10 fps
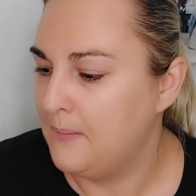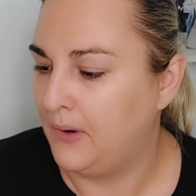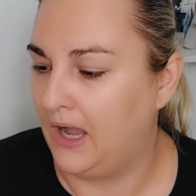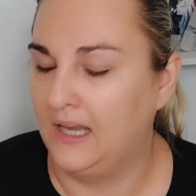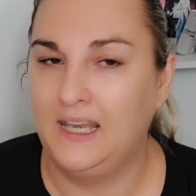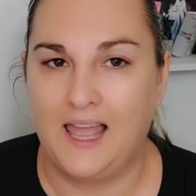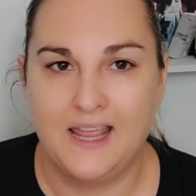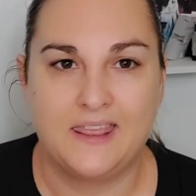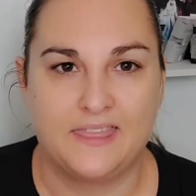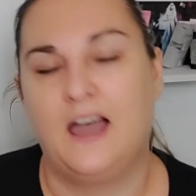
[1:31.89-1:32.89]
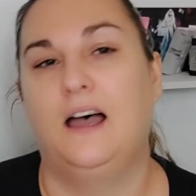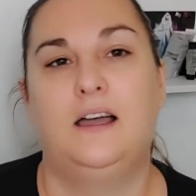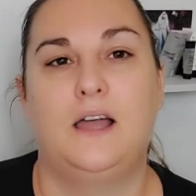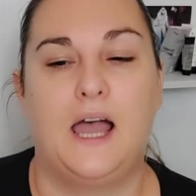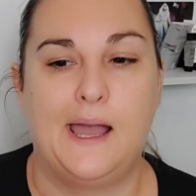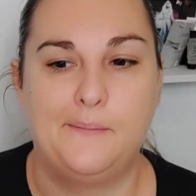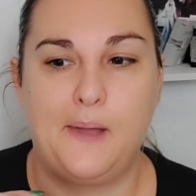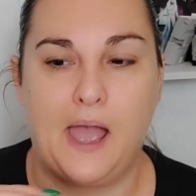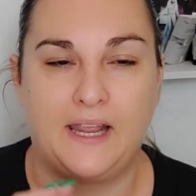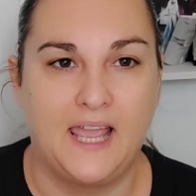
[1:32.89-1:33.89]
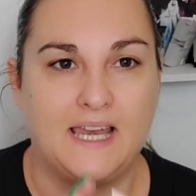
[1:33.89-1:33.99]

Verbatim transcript: But I like that. Um, again,